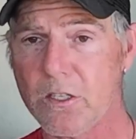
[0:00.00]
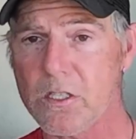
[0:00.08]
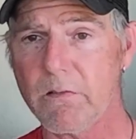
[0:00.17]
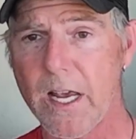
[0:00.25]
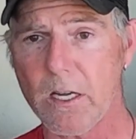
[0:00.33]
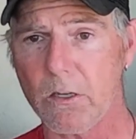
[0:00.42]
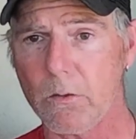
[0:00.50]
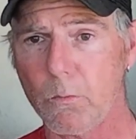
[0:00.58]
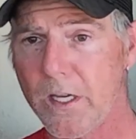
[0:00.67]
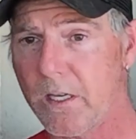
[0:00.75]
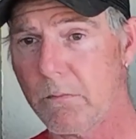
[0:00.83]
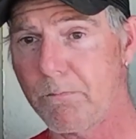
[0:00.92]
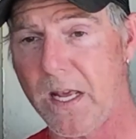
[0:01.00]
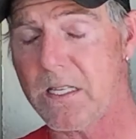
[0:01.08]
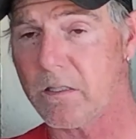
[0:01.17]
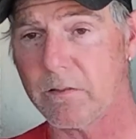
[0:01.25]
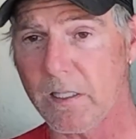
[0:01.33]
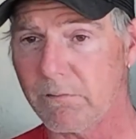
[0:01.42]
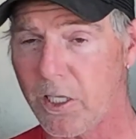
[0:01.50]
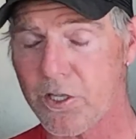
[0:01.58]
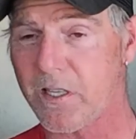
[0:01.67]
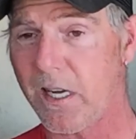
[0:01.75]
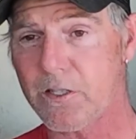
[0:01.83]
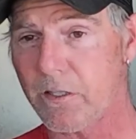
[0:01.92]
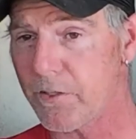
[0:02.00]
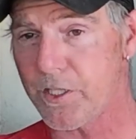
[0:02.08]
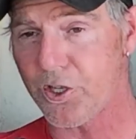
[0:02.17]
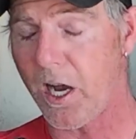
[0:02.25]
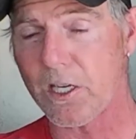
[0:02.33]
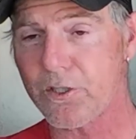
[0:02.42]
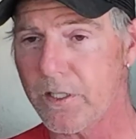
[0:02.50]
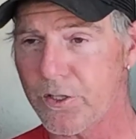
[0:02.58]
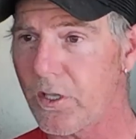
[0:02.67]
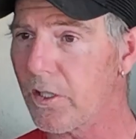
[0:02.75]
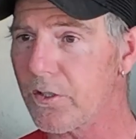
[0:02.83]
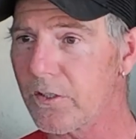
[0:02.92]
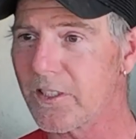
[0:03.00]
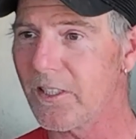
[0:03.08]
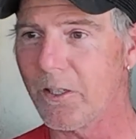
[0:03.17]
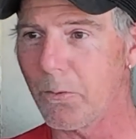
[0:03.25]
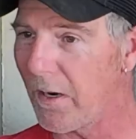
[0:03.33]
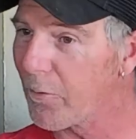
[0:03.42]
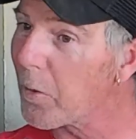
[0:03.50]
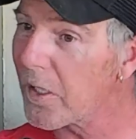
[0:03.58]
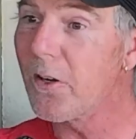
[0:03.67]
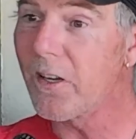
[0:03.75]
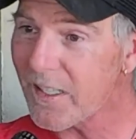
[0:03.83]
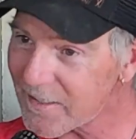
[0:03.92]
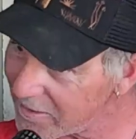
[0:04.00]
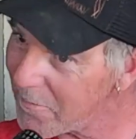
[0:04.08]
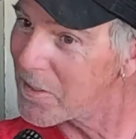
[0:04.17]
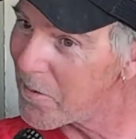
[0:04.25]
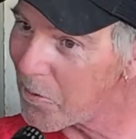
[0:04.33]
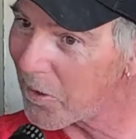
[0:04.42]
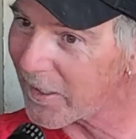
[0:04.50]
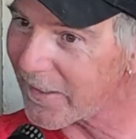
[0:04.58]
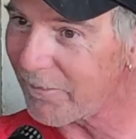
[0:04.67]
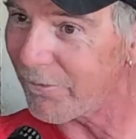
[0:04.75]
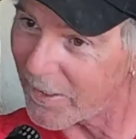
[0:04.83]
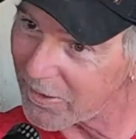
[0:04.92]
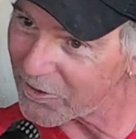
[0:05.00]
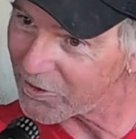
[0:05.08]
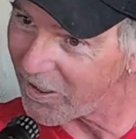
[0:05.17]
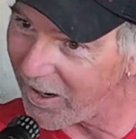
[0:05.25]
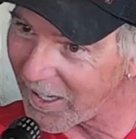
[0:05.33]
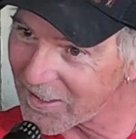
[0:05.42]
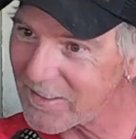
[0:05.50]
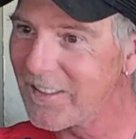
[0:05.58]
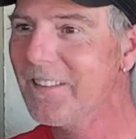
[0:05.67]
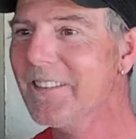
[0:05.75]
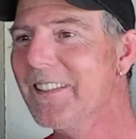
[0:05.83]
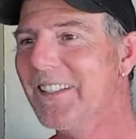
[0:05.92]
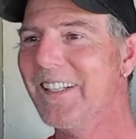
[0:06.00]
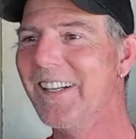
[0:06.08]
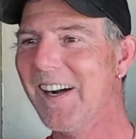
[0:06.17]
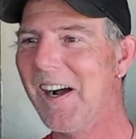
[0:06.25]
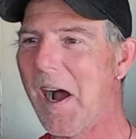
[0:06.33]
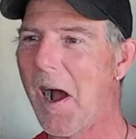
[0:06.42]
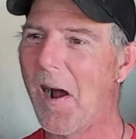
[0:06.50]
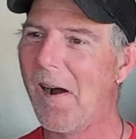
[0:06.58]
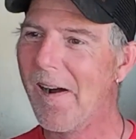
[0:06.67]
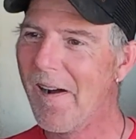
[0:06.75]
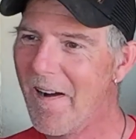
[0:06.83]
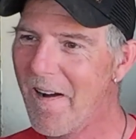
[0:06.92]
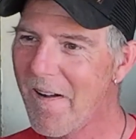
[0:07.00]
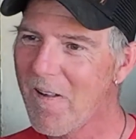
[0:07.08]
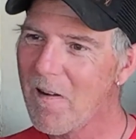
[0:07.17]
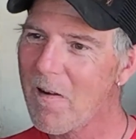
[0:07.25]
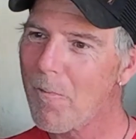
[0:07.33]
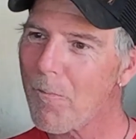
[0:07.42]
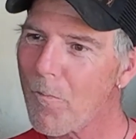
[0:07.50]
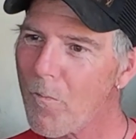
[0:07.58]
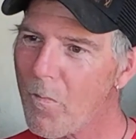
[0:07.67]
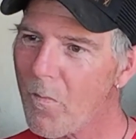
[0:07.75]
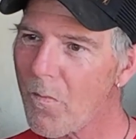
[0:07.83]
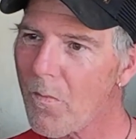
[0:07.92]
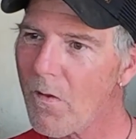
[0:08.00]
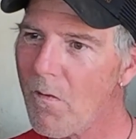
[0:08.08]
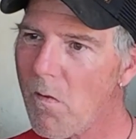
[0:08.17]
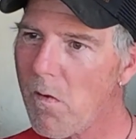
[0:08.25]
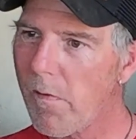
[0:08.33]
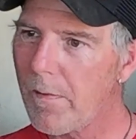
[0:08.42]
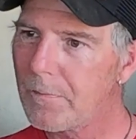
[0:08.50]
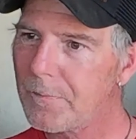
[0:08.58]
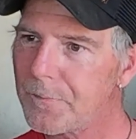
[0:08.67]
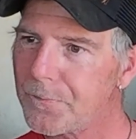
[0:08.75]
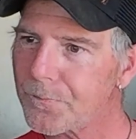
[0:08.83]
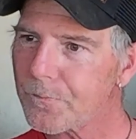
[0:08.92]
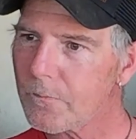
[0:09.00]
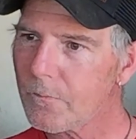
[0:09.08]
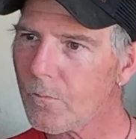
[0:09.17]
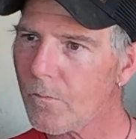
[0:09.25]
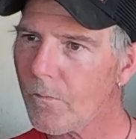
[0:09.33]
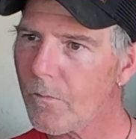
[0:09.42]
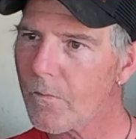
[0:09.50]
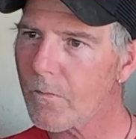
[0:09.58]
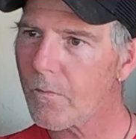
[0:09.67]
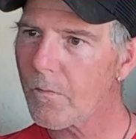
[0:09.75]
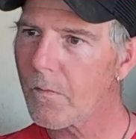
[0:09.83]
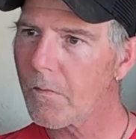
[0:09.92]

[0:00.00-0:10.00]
years later, we are basically the largest guide service in Josh at this juncture. So whatever we're doing, it seems to be working. Fingers crossed. Yeah. Well, tell us a little bit more about the guide service. Like,